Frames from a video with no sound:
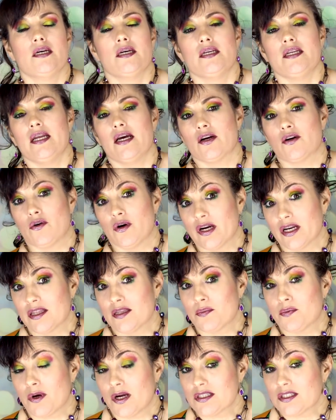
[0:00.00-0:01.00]
Now, according
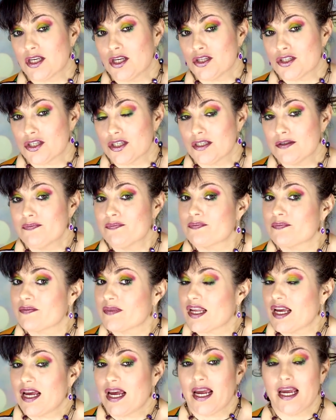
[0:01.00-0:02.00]
to the prosecution,
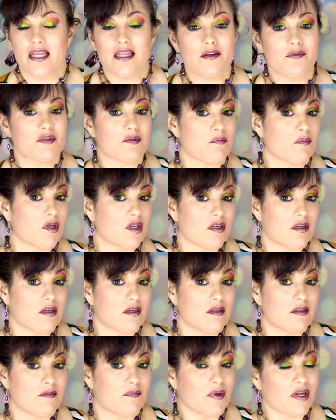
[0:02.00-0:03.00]
Haley was
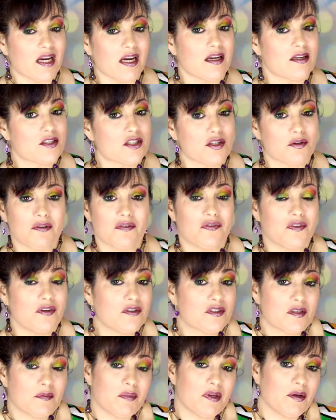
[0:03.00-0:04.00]
murdered because she
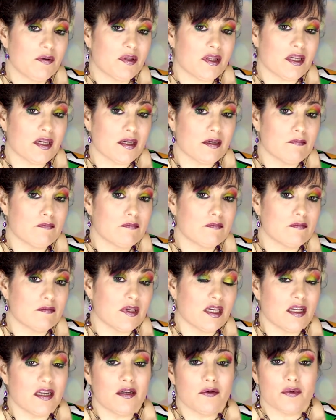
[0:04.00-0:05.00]
refused to be with him.
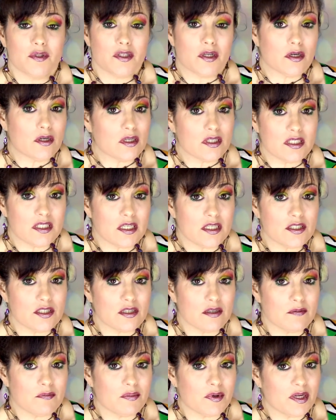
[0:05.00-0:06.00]
And it was her
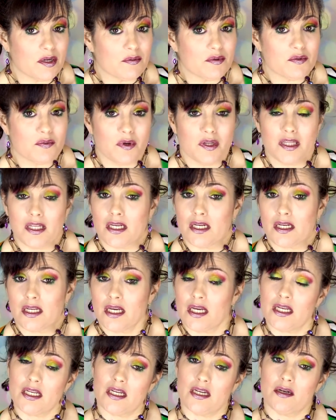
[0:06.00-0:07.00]
decision, but it was one that
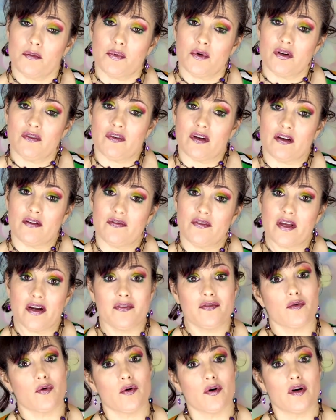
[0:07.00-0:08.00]
he didn't approve of.
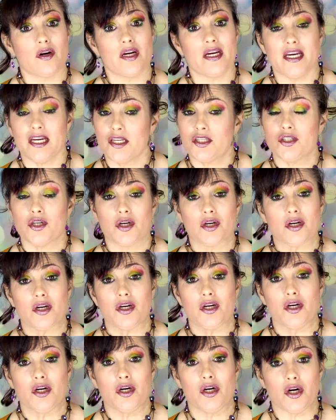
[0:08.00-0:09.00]
Therefore, he took
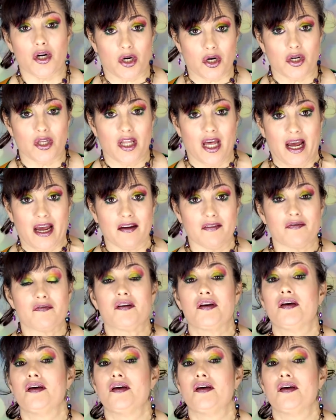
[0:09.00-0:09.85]
her life.